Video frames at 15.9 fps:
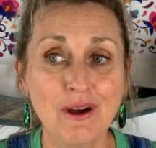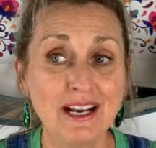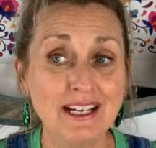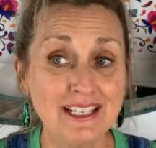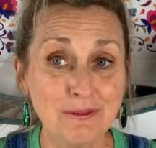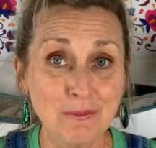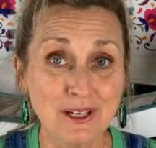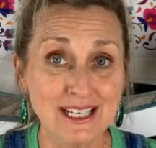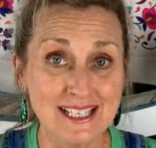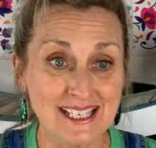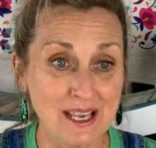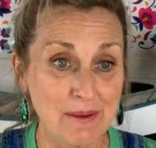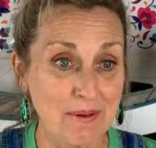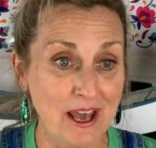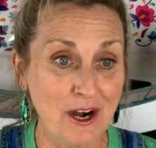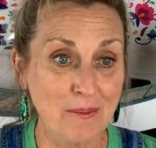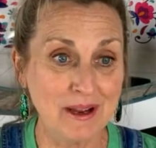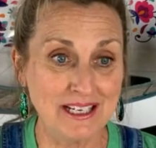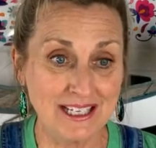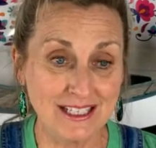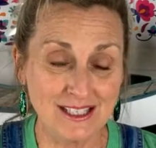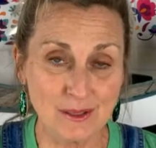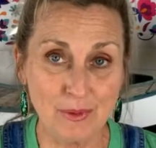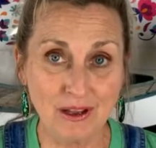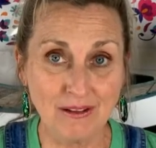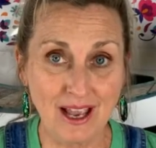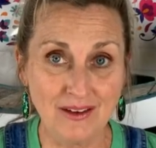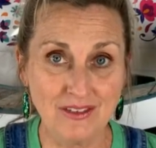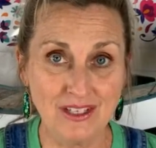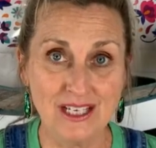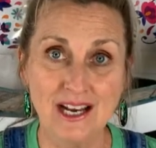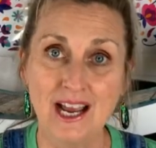I didn't want to skip out on my Dixie Belle
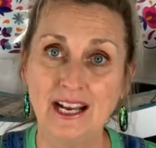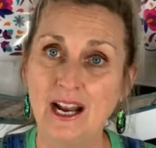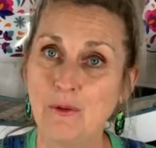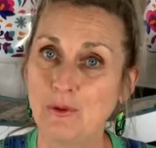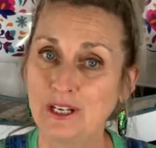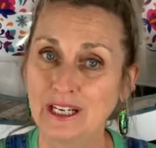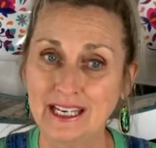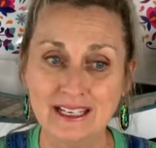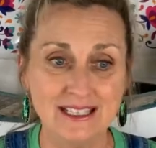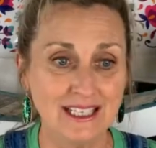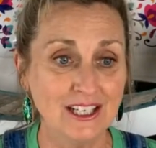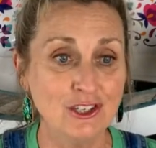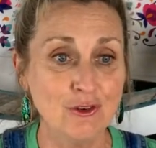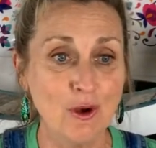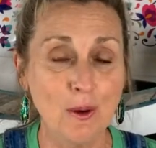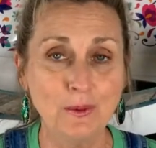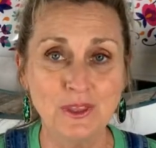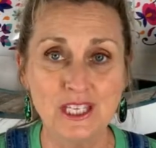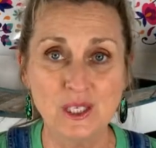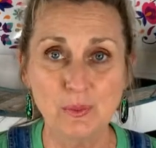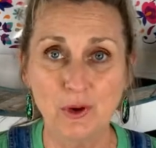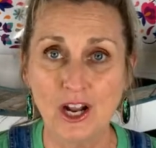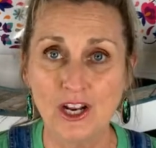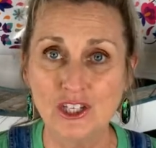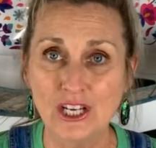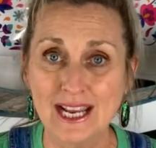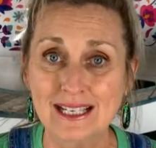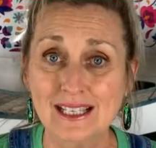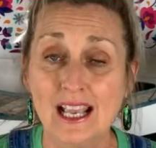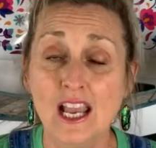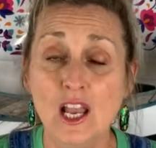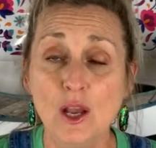Live tonight. I want to continue on with these projects.